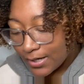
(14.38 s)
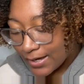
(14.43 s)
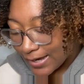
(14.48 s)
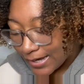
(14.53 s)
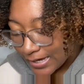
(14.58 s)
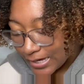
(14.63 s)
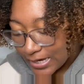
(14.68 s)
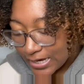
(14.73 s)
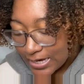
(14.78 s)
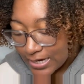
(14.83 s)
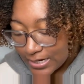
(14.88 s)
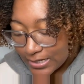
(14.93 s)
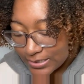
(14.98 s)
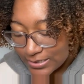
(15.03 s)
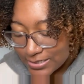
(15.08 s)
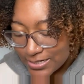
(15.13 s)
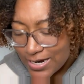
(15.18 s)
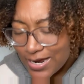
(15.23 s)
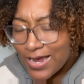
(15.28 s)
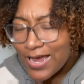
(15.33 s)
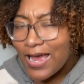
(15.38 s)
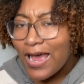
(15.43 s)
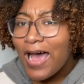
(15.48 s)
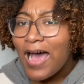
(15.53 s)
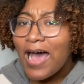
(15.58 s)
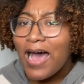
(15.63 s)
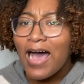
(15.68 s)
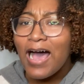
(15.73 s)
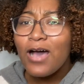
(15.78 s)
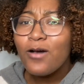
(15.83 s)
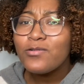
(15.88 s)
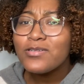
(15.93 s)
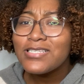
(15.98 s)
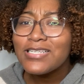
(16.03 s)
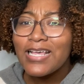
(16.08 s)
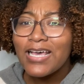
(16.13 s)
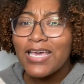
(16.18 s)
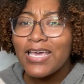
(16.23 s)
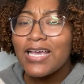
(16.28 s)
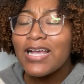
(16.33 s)
and I was
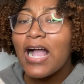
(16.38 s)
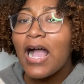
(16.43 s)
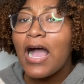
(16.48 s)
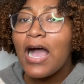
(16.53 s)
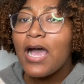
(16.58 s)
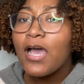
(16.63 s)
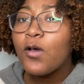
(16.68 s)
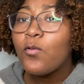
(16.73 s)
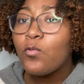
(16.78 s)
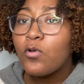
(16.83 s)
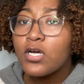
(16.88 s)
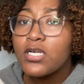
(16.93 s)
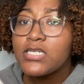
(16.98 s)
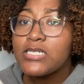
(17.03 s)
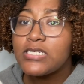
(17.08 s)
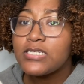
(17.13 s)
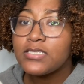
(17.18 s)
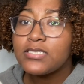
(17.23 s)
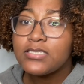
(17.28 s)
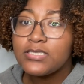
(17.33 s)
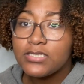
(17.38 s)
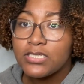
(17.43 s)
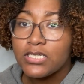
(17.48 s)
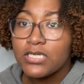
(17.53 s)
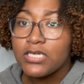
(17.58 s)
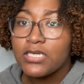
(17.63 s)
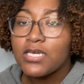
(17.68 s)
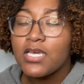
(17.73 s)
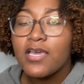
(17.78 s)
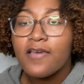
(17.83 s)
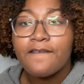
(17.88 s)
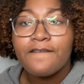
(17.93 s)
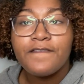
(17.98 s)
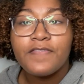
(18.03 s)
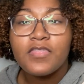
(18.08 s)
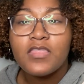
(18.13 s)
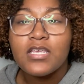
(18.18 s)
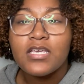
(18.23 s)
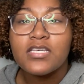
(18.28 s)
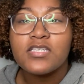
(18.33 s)
like, I want to see if
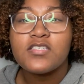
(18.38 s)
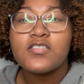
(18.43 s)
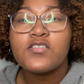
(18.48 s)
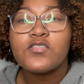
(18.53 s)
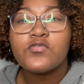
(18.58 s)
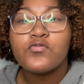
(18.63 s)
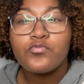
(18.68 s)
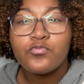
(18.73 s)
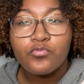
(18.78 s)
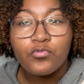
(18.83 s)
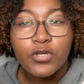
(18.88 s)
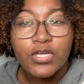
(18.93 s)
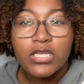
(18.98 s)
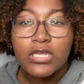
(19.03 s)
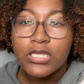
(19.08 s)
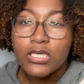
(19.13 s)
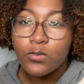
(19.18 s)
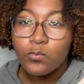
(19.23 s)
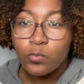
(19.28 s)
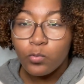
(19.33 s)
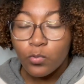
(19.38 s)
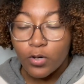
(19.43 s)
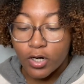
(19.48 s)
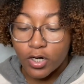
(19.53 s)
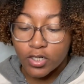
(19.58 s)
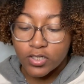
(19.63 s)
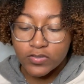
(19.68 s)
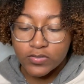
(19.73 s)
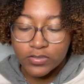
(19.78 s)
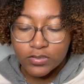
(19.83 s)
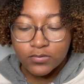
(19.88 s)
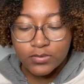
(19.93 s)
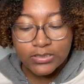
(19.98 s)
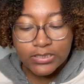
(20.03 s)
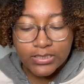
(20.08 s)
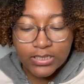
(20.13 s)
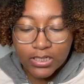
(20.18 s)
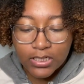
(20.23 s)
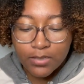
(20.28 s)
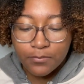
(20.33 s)
this really works. So
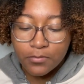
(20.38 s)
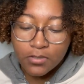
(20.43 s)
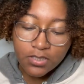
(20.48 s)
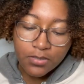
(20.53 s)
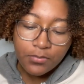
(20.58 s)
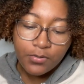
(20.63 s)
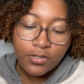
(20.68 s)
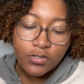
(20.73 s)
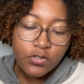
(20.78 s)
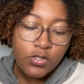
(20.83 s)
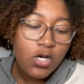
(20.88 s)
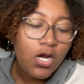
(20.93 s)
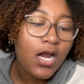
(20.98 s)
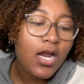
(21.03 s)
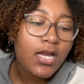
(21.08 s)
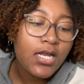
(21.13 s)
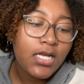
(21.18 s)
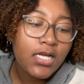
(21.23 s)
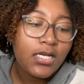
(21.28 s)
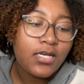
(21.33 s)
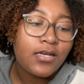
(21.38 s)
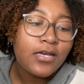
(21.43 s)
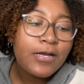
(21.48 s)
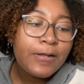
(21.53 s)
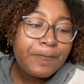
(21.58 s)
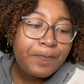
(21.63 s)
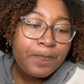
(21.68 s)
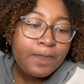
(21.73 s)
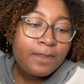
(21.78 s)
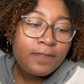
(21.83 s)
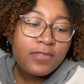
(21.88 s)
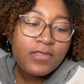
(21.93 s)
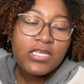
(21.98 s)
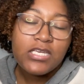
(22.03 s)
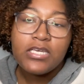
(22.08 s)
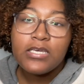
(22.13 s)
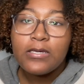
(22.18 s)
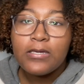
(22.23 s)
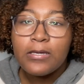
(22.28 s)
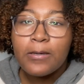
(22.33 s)
today I'm gonna be trying
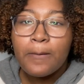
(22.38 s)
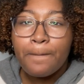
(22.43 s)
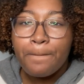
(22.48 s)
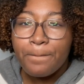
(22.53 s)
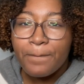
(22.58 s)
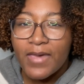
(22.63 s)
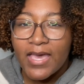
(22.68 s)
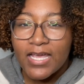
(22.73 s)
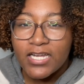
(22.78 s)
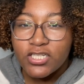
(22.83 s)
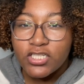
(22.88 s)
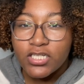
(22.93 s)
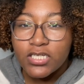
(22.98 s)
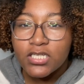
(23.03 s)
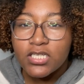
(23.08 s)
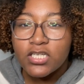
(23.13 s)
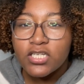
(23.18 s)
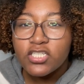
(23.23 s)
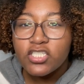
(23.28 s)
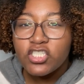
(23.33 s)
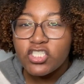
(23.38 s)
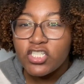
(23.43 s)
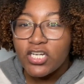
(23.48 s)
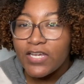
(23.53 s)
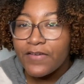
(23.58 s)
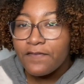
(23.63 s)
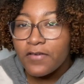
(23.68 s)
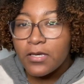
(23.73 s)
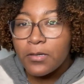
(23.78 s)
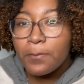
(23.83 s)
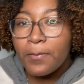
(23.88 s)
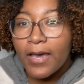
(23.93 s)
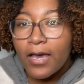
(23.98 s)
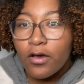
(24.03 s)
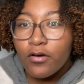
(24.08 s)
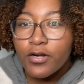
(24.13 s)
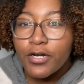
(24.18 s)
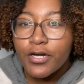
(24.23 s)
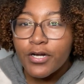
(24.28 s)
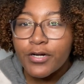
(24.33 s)
the magic shaving
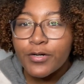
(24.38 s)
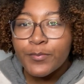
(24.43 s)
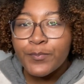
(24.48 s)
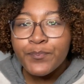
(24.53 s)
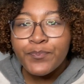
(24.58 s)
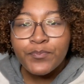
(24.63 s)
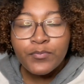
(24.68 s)
powder.